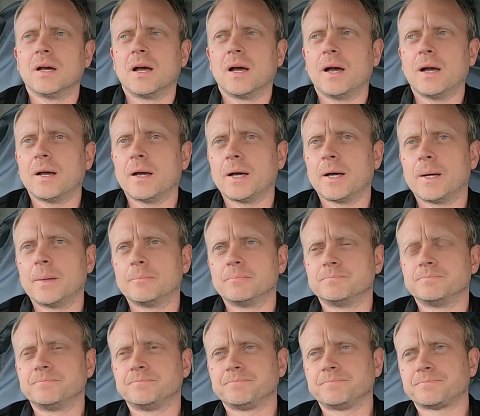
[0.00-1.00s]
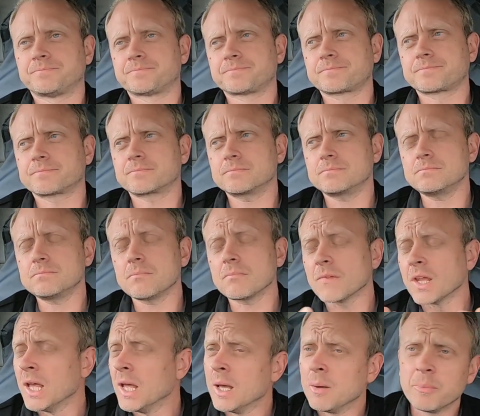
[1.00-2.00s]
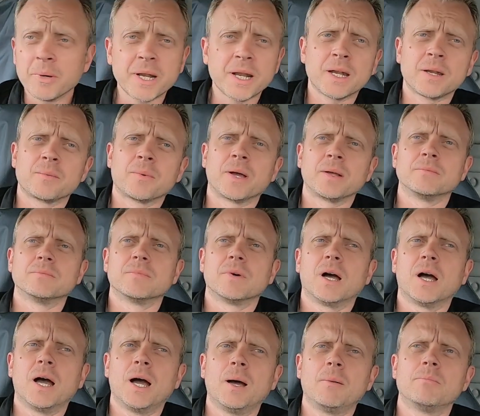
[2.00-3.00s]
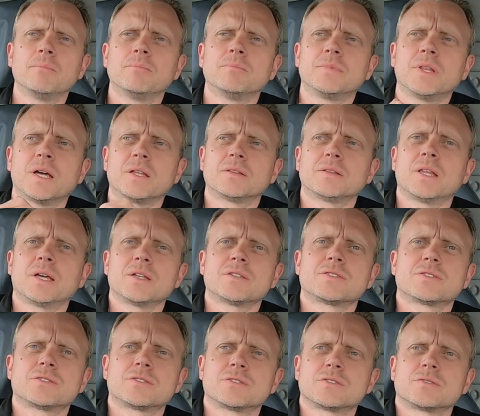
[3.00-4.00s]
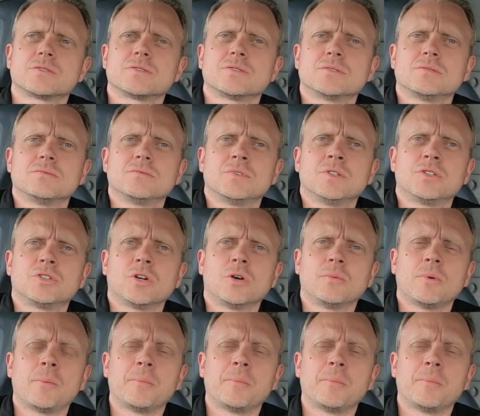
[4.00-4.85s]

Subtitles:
But anyway, that's the job.